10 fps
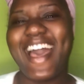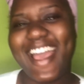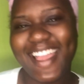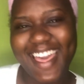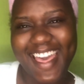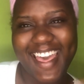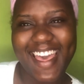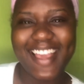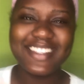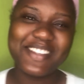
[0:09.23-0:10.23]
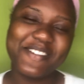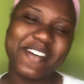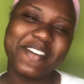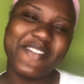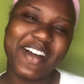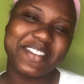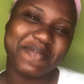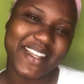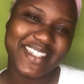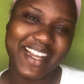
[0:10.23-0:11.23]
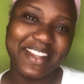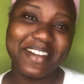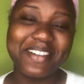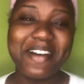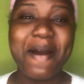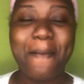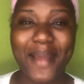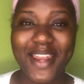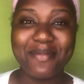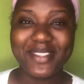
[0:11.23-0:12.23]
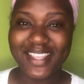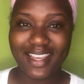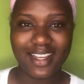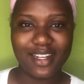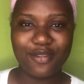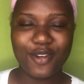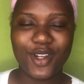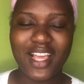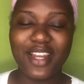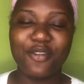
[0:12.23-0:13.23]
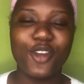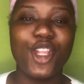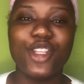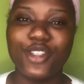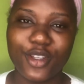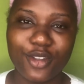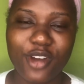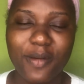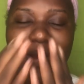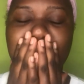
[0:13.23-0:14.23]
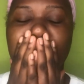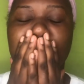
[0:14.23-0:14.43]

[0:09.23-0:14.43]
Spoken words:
Hi guys, welcome back to my channel. My name is Tega Clifford, and if you're a new subscriber,